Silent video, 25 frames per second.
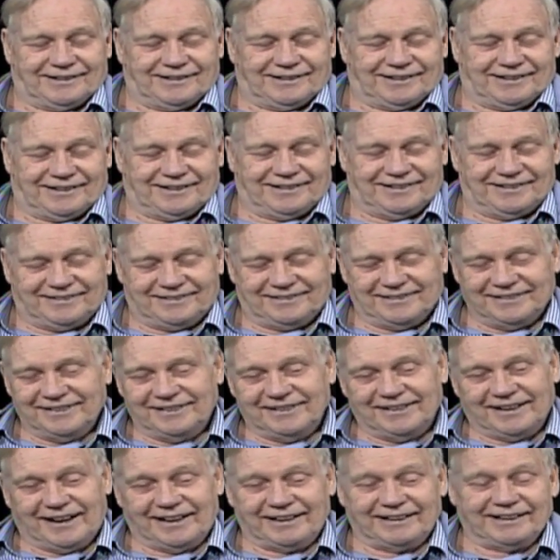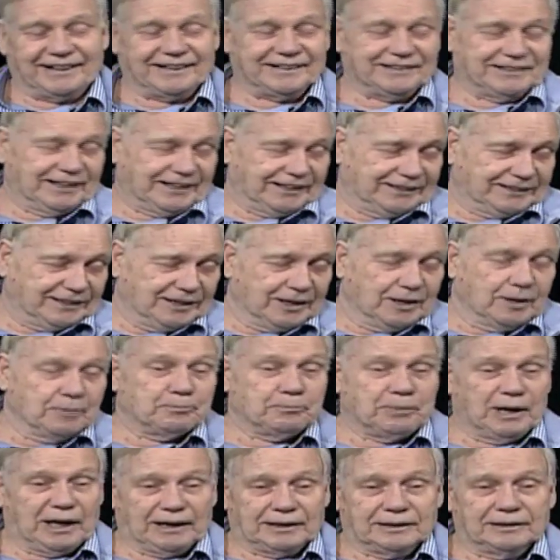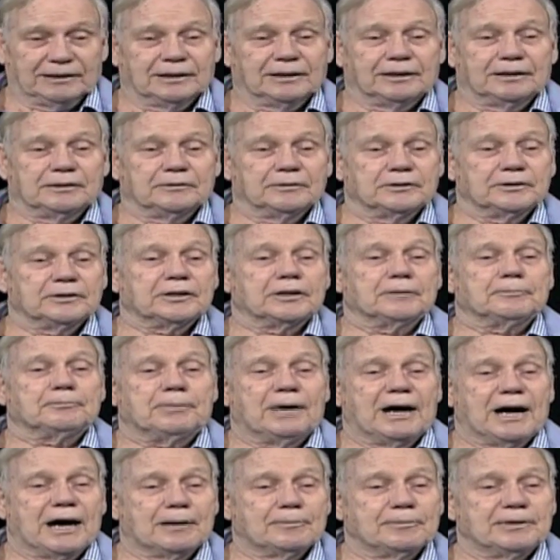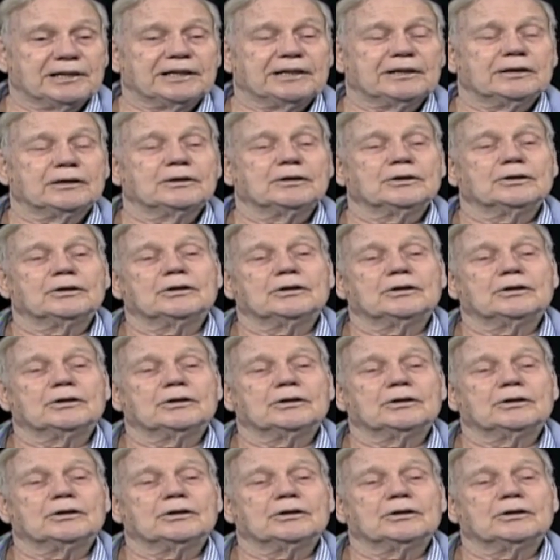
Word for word: and I did. But the Bobby